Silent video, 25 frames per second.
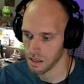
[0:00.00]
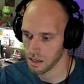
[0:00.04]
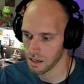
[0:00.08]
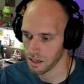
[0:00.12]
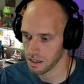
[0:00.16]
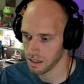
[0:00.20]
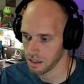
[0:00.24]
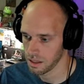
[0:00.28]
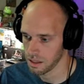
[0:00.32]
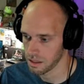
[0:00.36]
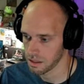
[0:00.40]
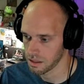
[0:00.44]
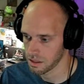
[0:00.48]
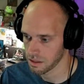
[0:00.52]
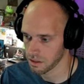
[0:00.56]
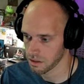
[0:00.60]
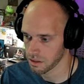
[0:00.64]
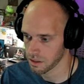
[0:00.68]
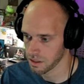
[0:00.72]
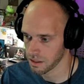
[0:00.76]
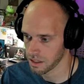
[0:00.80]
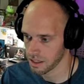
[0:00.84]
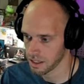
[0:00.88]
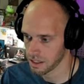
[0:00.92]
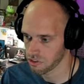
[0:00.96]
And
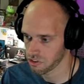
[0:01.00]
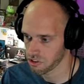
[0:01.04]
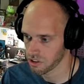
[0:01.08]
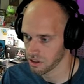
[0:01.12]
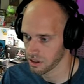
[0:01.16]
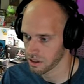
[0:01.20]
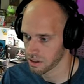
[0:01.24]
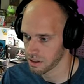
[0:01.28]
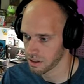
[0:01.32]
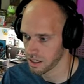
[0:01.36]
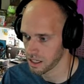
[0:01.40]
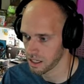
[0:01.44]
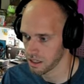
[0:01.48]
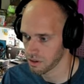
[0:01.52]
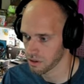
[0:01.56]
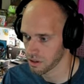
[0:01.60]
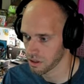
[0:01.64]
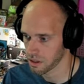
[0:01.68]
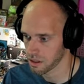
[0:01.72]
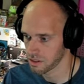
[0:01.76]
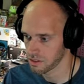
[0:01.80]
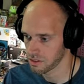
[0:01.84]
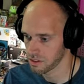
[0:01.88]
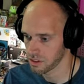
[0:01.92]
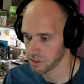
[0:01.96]
look at that chart. I don't
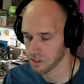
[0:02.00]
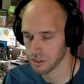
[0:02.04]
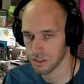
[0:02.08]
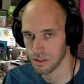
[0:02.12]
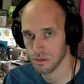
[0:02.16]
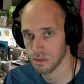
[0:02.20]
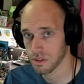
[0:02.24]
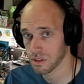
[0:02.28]
got to tell you